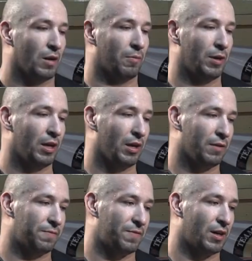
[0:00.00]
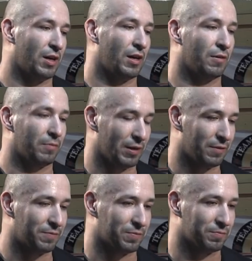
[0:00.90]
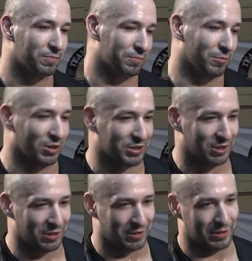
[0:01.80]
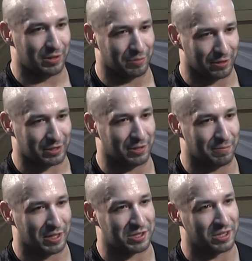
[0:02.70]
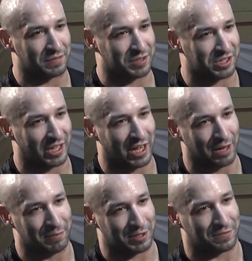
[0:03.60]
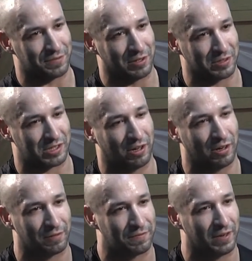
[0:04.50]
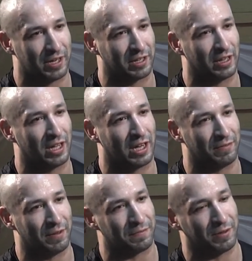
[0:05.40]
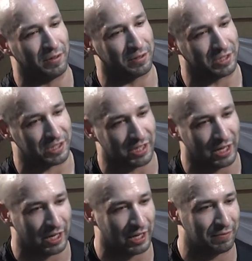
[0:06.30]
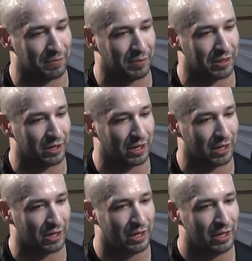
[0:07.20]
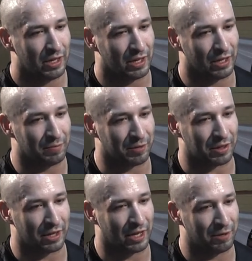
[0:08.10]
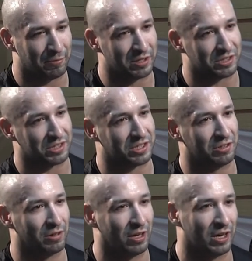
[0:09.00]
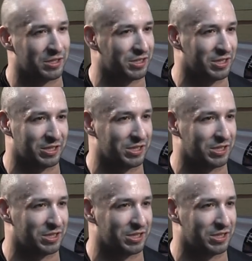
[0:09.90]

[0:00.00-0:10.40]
We have uh, we have worked our worked our butts off to scout him. It's, it was hard finding a lot of info on this guy, even with uh, even with eight wins and two losses.